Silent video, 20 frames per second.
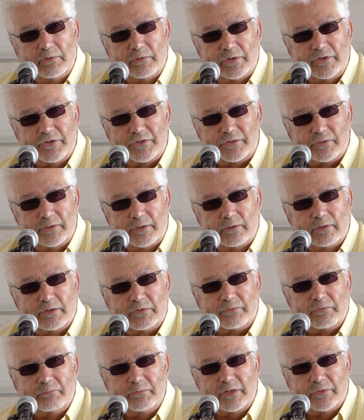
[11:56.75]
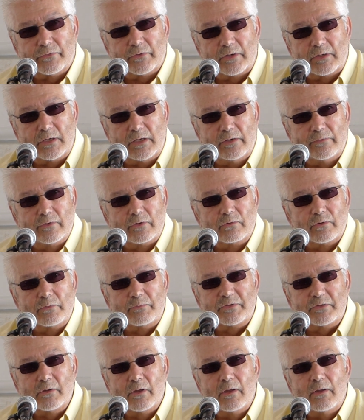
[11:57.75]
religious leaders from different Kiva
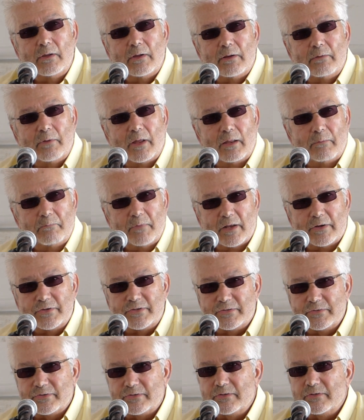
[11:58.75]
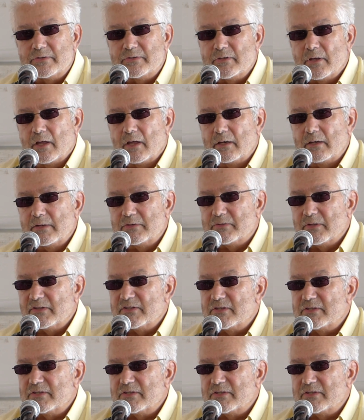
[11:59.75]
groups and medicine societies that